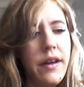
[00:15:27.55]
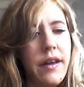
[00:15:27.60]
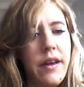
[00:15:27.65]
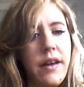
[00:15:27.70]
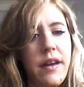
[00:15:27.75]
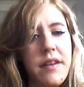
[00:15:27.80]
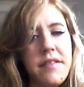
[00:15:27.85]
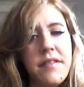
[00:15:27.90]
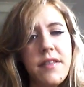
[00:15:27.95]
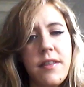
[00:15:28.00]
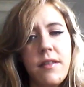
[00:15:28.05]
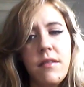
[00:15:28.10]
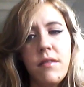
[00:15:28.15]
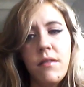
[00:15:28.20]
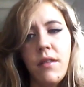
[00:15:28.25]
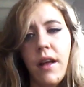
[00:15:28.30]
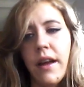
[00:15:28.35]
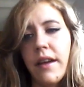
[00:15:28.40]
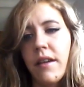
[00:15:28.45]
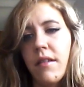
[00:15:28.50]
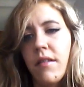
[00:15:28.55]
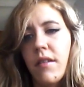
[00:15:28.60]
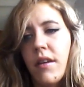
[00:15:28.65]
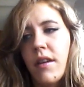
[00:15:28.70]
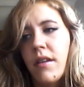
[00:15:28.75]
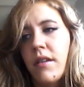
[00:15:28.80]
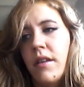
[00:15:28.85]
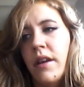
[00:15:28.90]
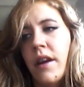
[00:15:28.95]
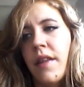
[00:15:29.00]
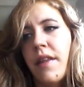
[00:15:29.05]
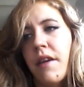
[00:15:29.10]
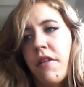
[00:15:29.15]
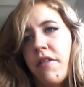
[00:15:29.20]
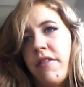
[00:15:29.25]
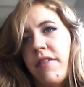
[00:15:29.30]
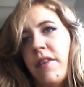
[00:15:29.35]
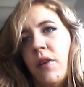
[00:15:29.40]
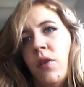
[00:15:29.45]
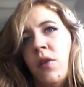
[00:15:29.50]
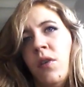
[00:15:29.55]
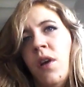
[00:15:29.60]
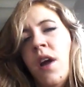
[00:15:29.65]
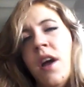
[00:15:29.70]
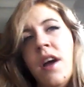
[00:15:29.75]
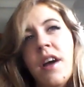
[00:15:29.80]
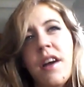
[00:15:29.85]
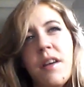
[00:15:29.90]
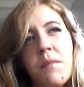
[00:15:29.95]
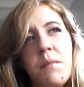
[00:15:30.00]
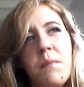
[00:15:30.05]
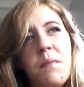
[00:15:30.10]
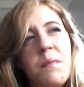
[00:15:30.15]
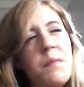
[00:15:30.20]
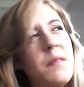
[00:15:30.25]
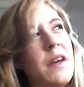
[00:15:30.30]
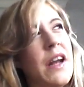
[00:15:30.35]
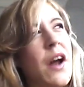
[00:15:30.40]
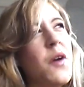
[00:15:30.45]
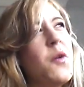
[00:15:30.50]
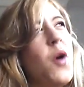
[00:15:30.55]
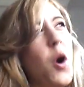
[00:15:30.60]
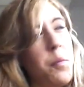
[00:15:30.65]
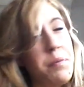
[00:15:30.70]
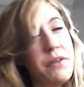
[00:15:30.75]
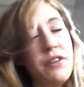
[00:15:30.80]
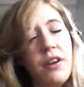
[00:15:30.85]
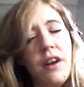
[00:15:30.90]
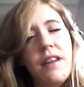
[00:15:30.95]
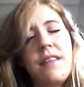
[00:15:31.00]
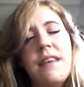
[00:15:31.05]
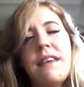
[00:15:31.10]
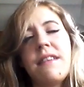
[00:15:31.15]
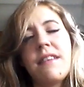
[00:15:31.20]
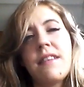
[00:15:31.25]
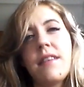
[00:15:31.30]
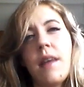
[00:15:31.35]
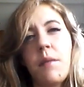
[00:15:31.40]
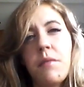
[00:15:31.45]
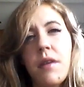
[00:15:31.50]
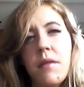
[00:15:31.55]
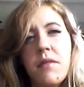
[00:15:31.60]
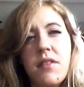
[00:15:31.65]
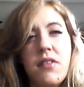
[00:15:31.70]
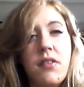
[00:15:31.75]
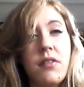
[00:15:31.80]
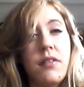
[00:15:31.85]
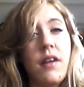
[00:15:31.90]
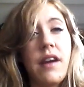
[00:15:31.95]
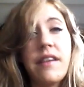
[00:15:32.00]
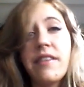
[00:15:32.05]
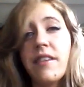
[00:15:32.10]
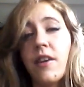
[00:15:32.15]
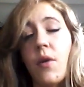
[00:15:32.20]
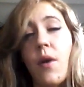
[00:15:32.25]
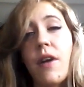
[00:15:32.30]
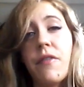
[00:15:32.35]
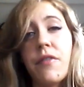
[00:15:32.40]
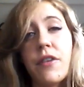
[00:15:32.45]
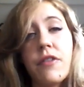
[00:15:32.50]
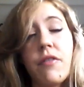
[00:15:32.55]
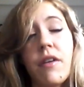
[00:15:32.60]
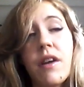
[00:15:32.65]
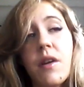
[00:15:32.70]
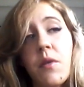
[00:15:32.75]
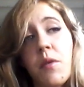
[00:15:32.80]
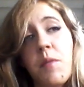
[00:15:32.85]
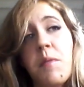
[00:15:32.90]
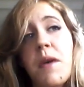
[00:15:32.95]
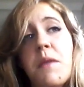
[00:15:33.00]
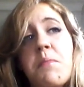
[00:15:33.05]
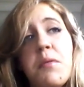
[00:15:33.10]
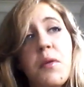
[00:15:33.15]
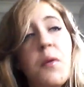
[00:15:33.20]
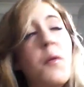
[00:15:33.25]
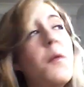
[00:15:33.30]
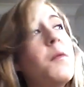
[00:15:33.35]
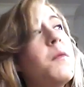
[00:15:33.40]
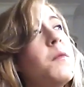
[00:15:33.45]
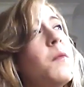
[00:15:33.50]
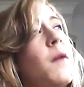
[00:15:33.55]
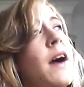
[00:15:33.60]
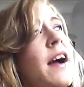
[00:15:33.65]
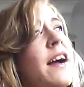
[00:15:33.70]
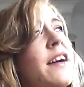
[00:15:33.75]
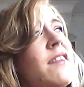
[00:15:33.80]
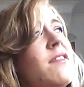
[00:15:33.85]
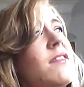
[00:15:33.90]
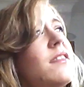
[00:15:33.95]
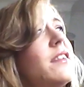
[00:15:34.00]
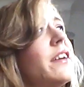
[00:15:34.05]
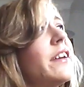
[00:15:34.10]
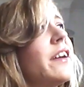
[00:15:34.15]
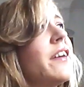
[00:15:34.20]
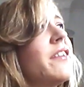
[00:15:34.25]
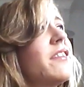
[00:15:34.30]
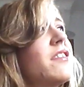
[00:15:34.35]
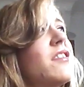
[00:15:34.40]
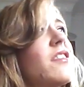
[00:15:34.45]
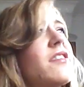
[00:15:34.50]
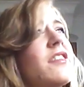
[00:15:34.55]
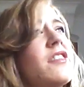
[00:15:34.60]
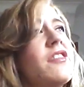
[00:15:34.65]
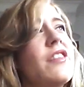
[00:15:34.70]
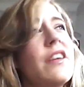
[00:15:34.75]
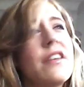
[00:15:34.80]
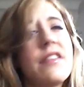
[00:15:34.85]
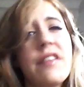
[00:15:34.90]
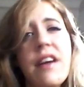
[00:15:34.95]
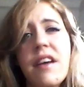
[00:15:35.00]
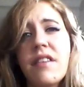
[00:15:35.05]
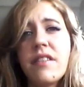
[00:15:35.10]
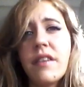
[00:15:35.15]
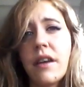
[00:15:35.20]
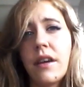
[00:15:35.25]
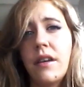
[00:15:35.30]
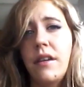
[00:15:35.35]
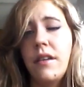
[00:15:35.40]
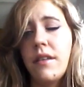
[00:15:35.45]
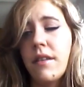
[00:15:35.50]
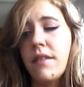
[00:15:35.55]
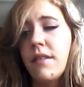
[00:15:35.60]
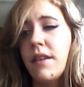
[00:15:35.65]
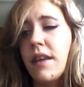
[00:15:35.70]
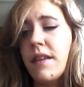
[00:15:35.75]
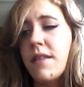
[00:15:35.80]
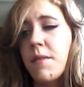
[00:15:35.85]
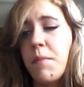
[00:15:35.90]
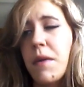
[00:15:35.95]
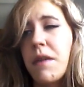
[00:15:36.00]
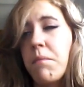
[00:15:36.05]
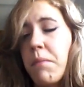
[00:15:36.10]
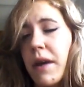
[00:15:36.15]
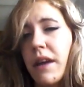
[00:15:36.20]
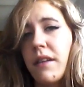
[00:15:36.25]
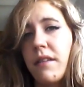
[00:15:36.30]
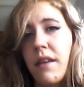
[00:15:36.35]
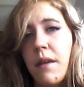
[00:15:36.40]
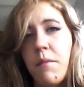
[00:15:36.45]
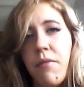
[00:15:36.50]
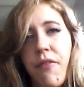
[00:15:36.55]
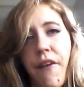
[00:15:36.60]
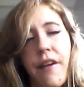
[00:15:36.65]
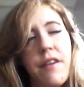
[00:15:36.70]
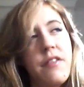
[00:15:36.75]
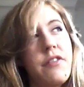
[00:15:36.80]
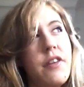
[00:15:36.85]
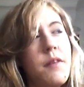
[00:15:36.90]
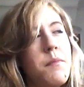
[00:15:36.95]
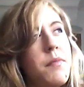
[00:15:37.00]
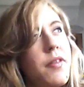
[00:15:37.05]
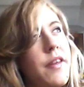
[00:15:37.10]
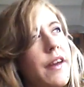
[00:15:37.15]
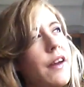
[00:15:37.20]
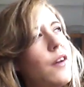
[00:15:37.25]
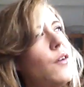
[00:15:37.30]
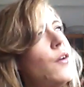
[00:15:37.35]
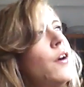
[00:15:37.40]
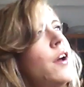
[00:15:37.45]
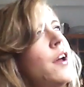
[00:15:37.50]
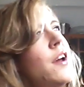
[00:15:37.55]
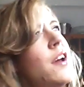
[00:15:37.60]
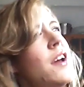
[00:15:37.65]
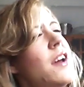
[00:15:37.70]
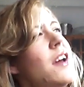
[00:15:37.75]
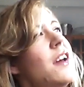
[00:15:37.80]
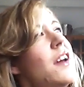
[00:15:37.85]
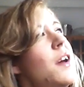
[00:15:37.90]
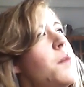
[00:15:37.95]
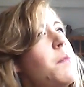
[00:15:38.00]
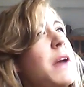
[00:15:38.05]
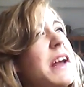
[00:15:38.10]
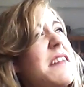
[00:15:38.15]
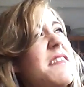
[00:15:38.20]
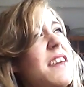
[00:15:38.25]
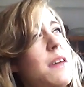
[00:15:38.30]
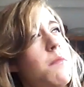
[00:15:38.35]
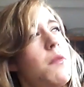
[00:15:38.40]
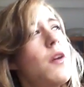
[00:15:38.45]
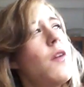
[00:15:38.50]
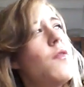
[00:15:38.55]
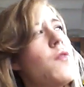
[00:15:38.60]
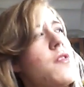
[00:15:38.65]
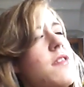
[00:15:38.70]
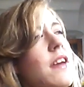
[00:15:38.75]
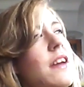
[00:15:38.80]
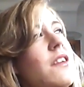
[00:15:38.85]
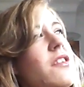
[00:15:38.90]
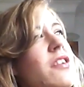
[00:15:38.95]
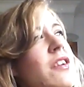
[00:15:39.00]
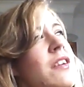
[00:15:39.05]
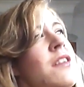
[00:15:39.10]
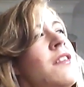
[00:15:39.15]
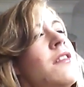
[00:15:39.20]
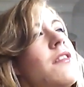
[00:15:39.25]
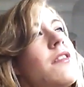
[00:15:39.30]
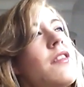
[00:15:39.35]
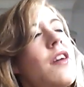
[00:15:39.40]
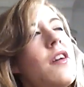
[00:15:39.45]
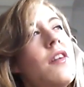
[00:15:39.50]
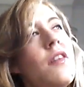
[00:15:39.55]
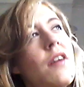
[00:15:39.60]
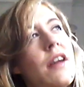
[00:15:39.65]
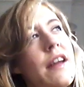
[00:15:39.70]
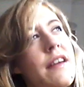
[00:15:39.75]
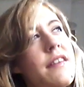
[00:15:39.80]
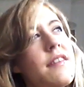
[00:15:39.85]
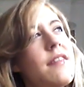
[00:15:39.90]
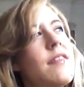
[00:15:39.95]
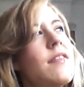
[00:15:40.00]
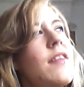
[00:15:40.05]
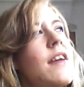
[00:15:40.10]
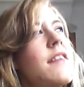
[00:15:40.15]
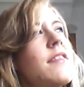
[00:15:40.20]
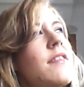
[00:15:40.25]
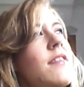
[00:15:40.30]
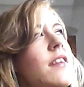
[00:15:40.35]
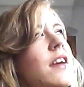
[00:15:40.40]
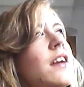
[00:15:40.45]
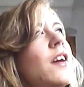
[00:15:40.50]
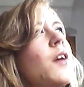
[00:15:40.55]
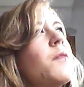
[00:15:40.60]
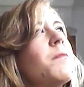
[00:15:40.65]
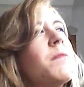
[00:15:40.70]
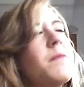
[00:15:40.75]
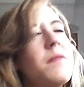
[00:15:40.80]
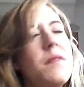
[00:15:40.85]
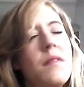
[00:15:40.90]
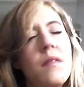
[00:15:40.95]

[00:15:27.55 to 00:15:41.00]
it's like, you know, there are still, you know, opportunities. It's sometimes just nice to go out for a drink with people where, you know, it's just a chit-chat thing, and it doesn't need to be a big, deep friendship thing, or big, deep conversation. So at least there's, you know,